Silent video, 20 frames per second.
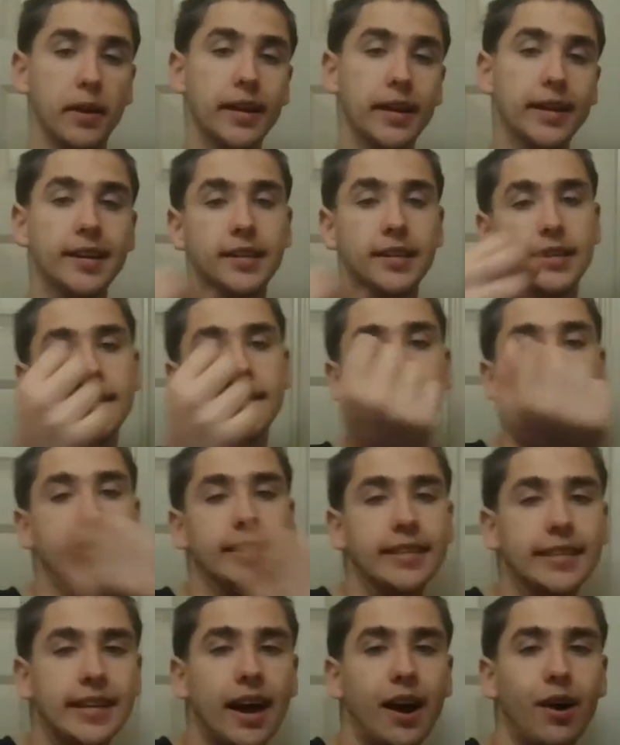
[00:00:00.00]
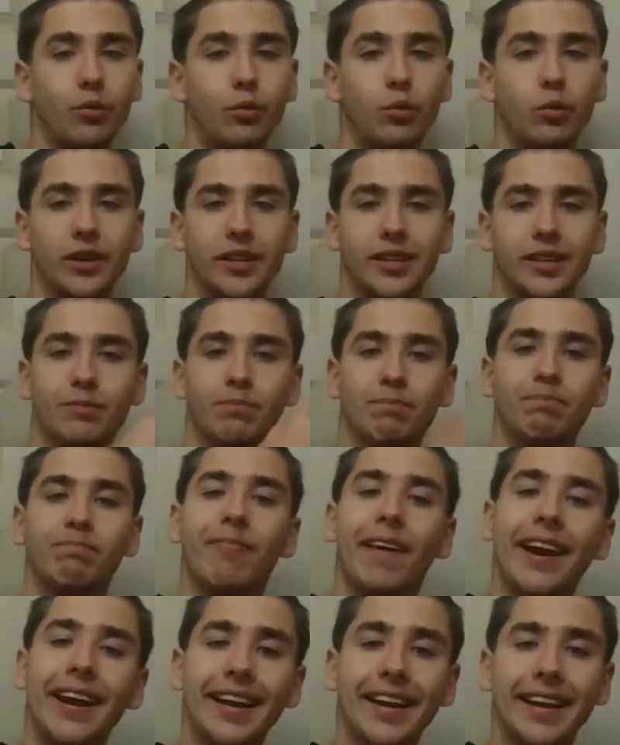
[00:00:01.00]
because the South was
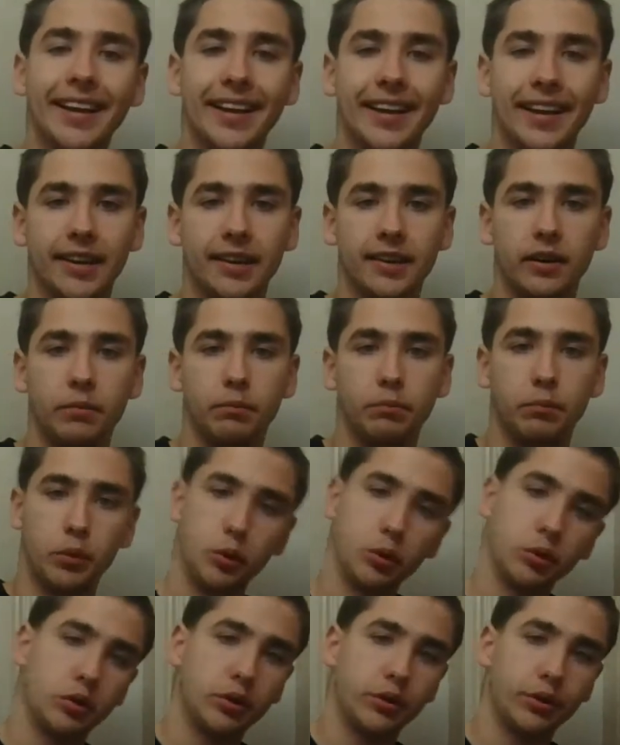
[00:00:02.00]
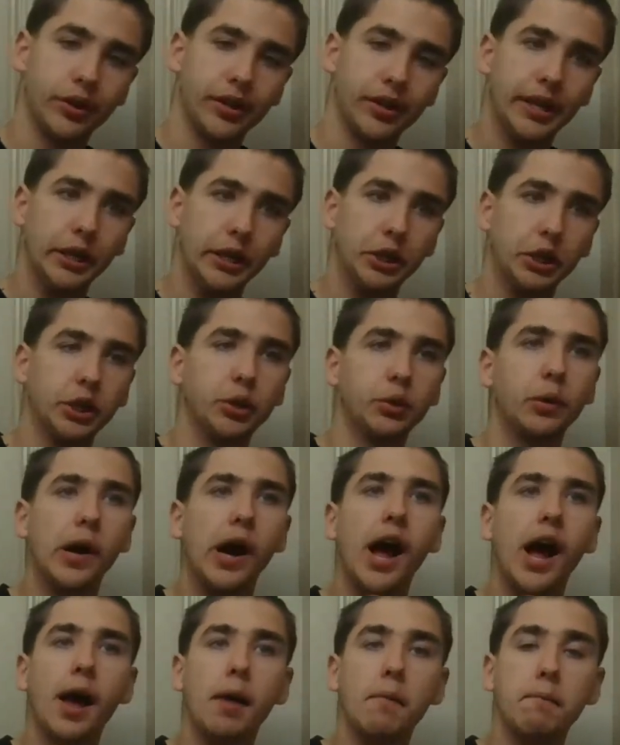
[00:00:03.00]
making it a moral issue
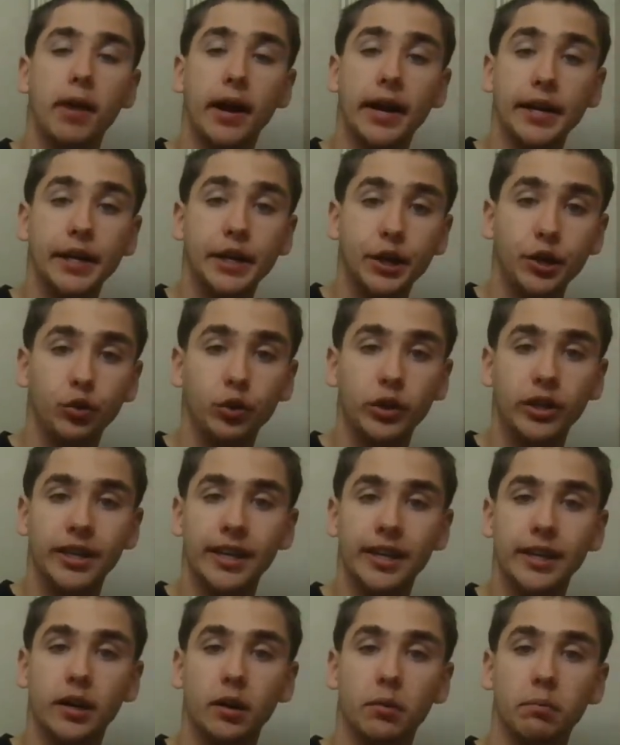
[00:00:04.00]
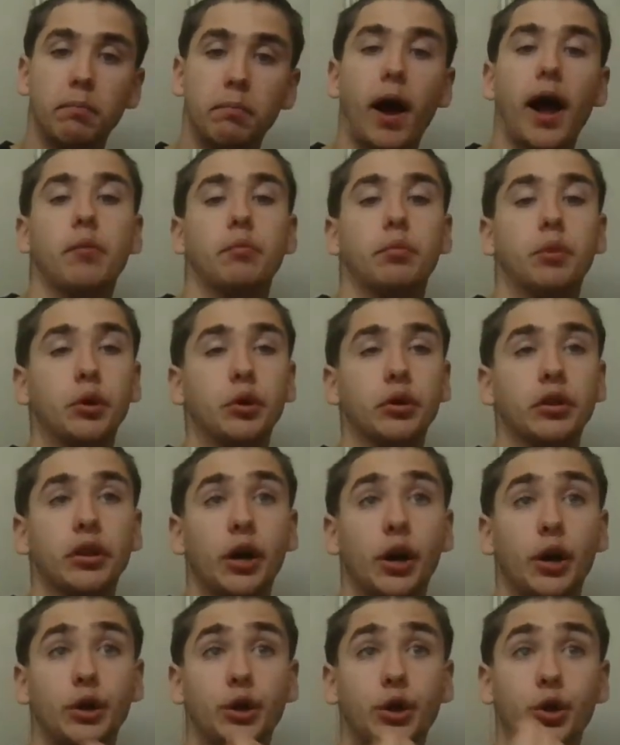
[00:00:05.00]
by using the Bible
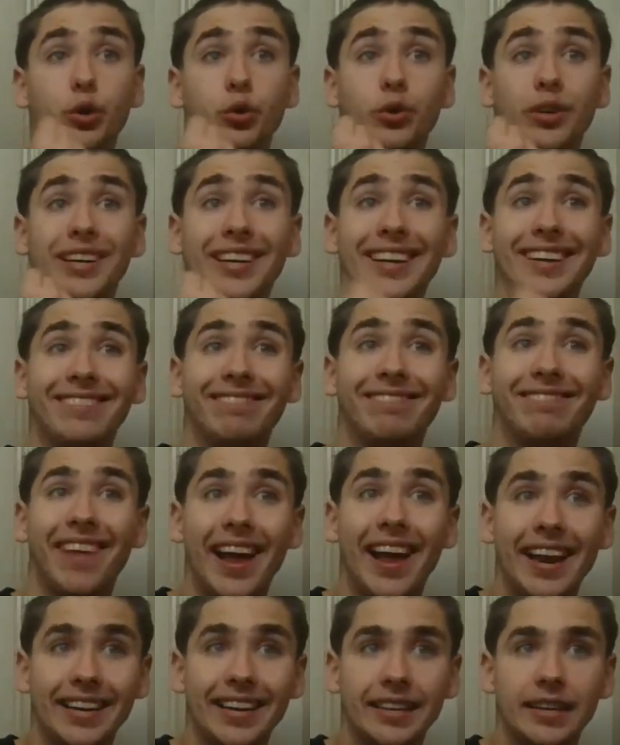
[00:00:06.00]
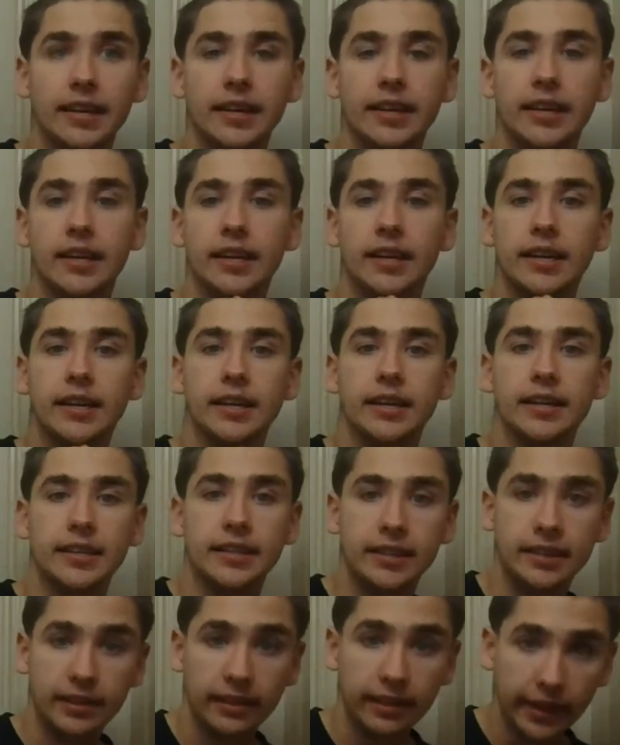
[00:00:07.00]
to defend
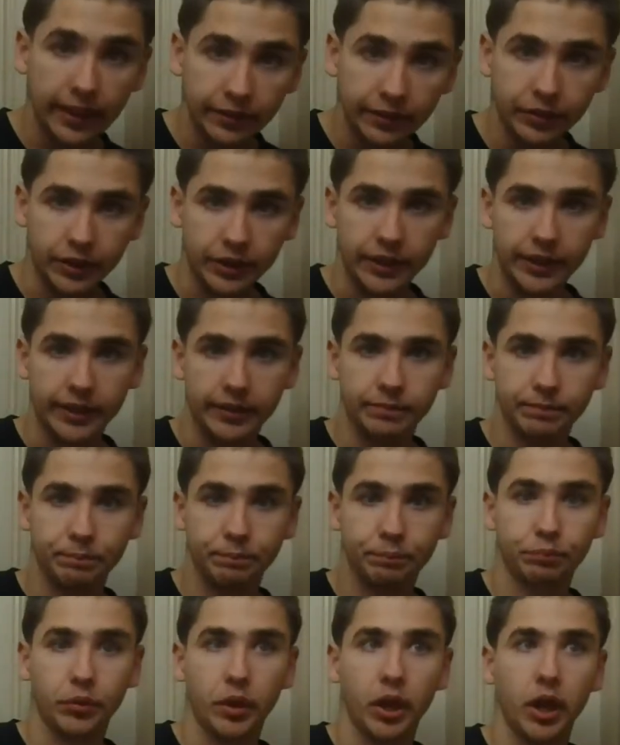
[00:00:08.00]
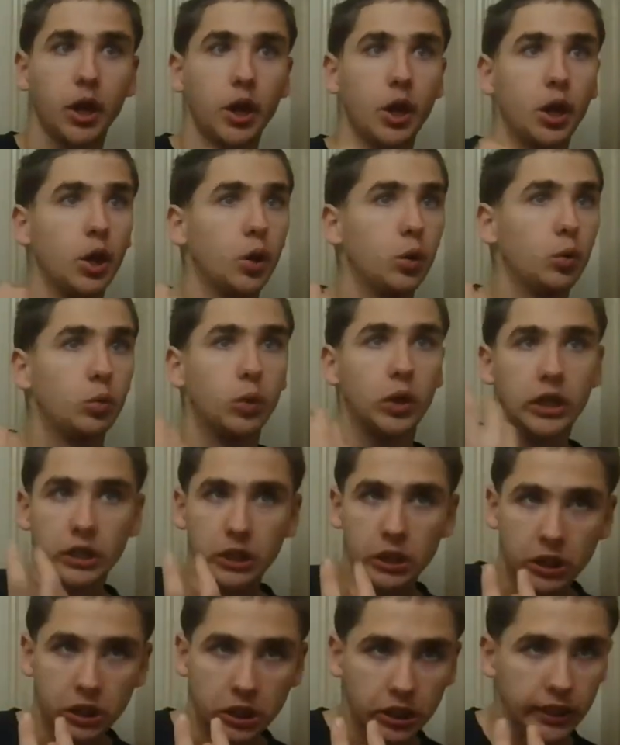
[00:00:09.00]
slavery,
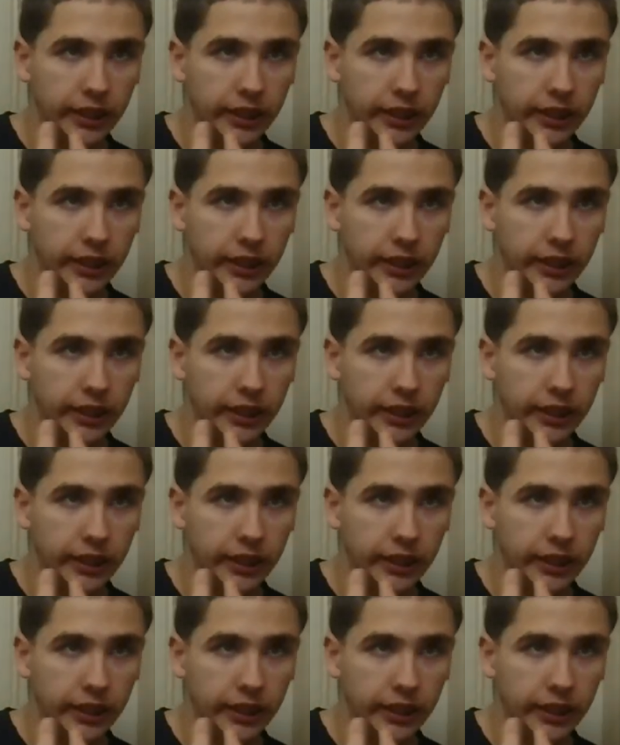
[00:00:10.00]
which